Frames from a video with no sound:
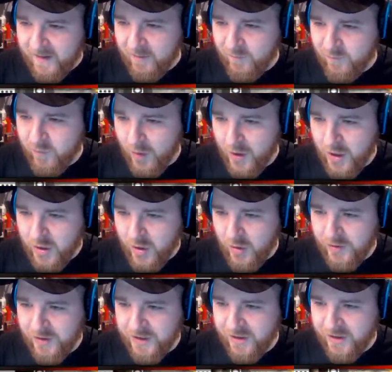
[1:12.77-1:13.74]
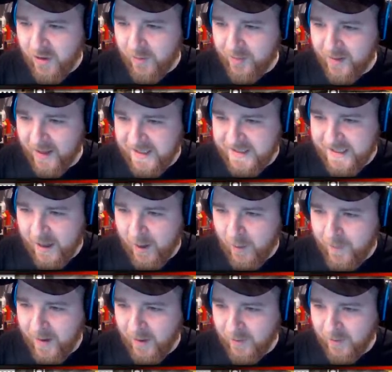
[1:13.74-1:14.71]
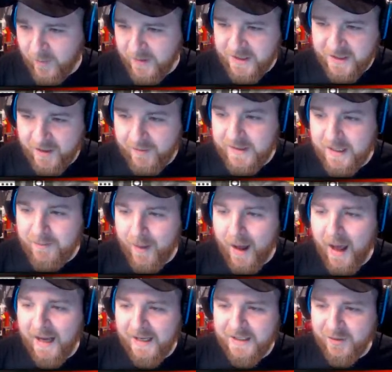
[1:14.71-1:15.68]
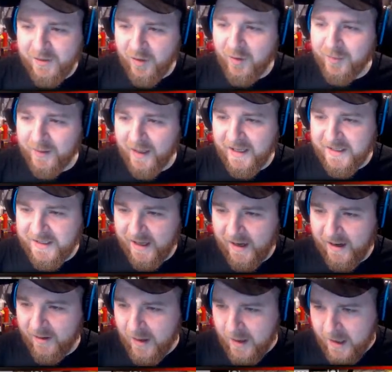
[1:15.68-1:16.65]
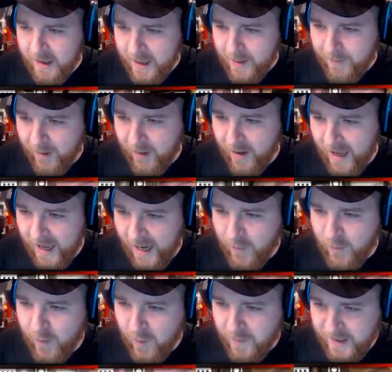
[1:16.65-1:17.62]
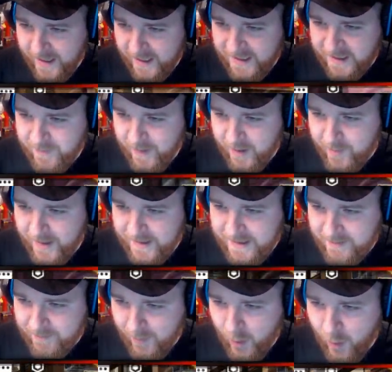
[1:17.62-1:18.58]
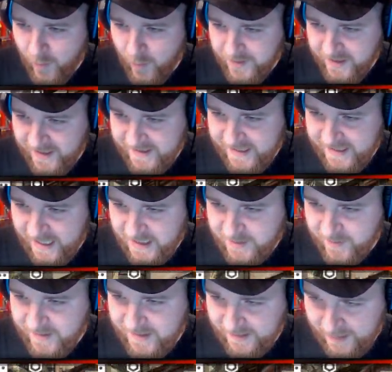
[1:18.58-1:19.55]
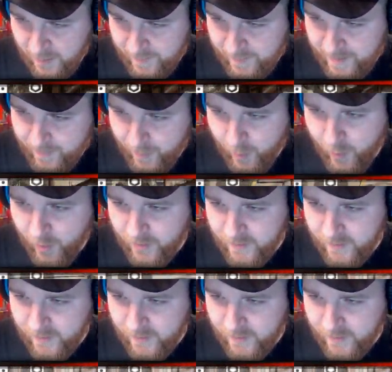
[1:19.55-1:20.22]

run-and-gun sort of playstyle build, which is obviously my sort of playstyle. But I will be experimenting more with the attachments a little bit more